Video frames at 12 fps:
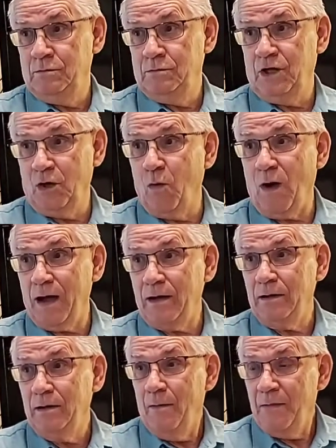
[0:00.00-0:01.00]
You know why?
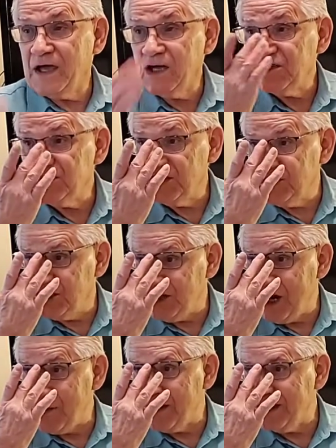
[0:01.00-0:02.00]
Because the
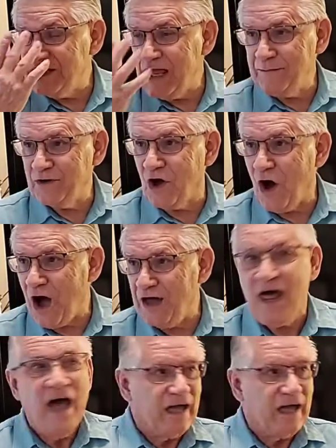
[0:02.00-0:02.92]
generic name God